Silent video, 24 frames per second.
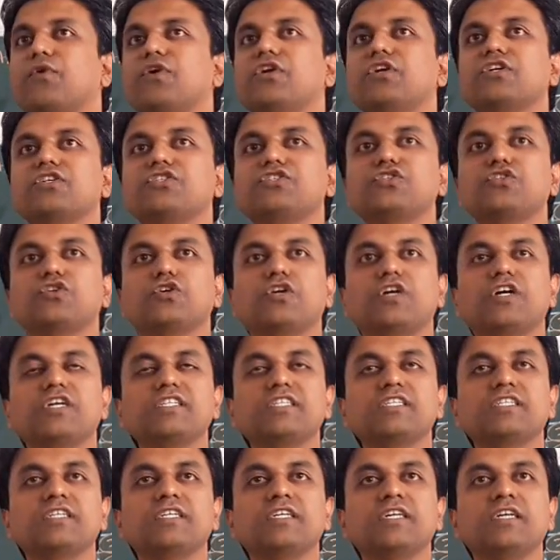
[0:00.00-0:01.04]
pointer stores
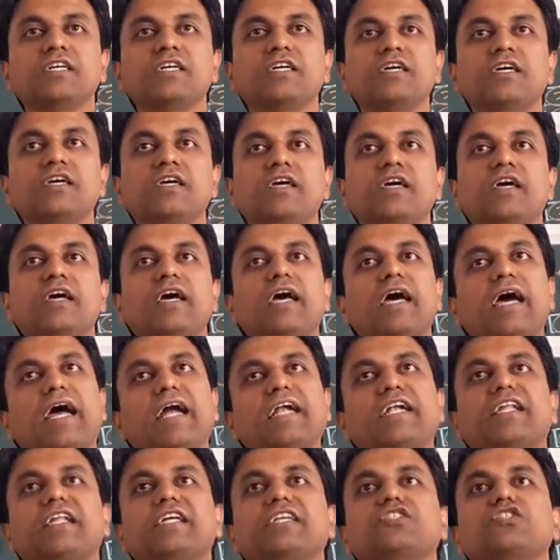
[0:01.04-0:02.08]

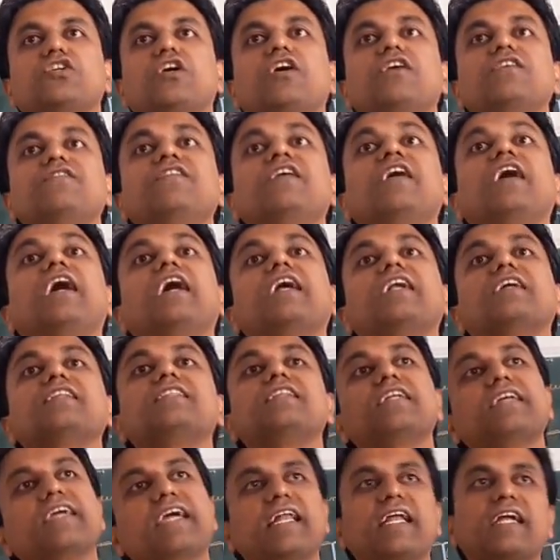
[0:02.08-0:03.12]
address of
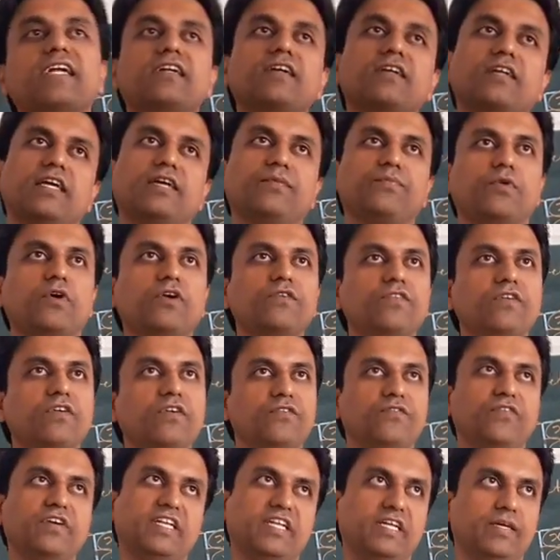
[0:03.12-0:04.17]
another character type
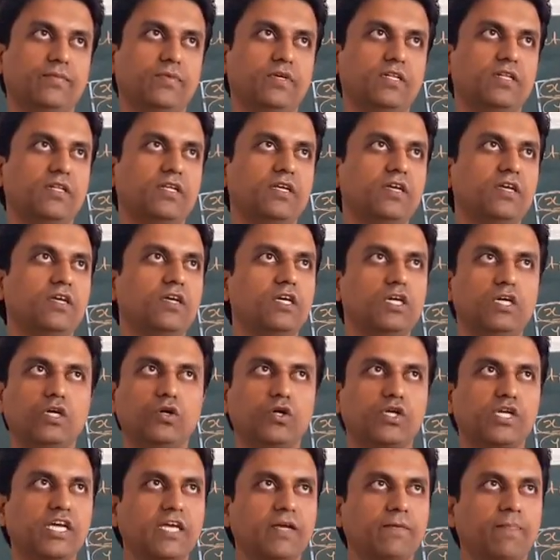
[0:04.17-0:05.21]
of variable.
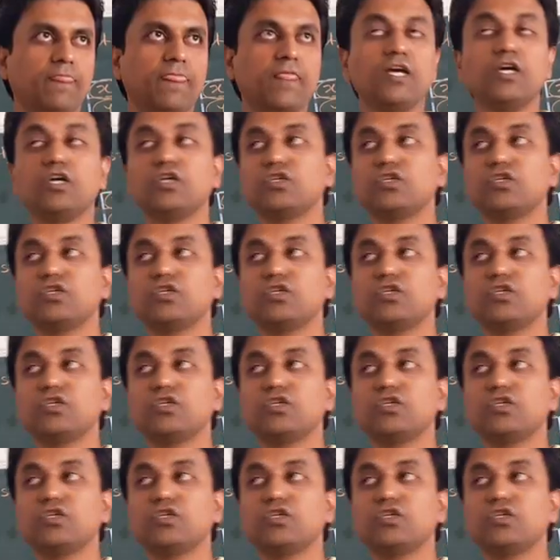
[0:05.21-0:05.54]
Okay,